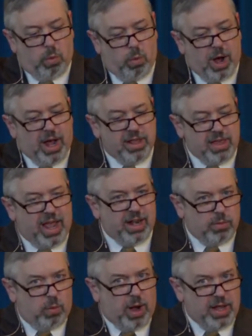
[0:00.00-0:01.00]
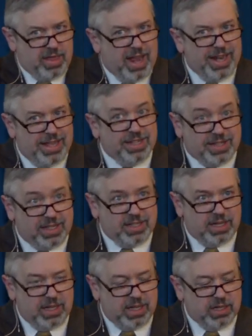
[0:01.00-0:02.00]
why that is
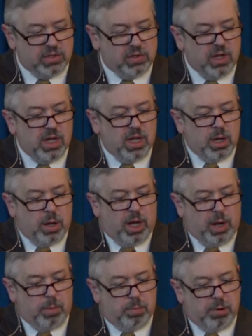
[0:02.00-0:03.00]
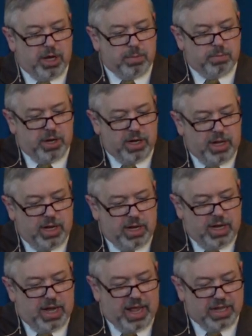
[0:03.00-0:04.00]
as it is. But
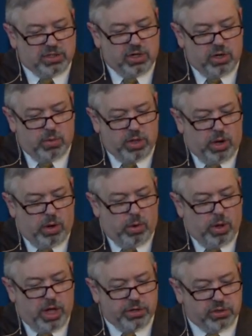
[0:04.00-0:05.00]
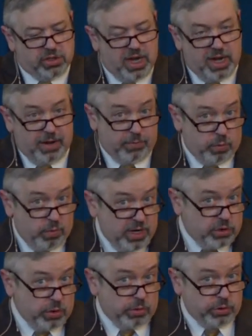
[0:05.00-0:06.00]
it has to do with a whole understanding of a
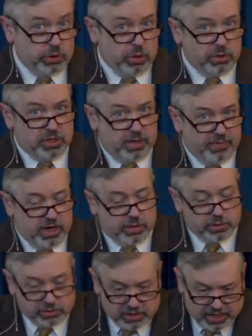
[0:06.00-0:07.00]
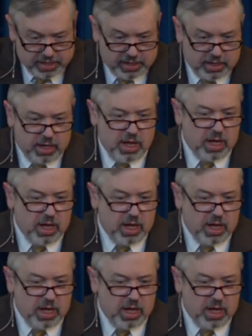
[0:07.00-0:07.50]
regional church and of an understanding